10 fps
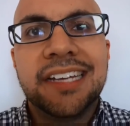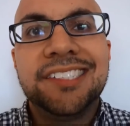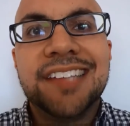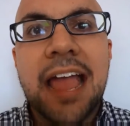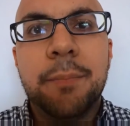
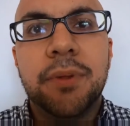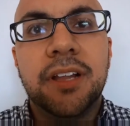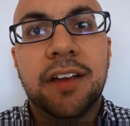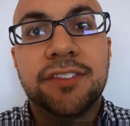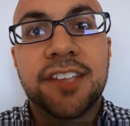example
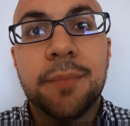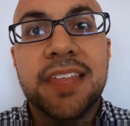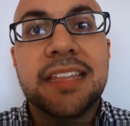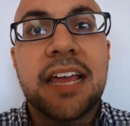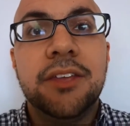of
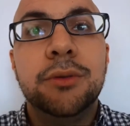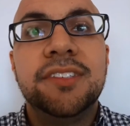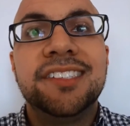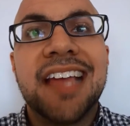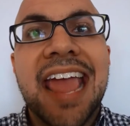something that
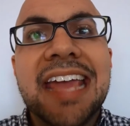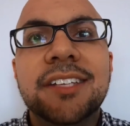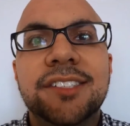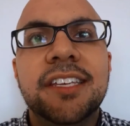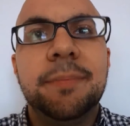uses
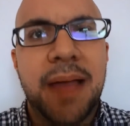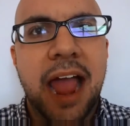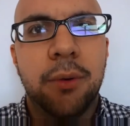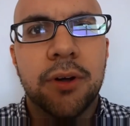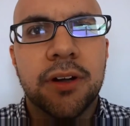AC
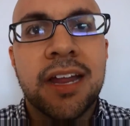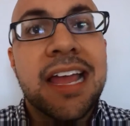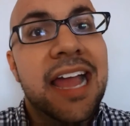power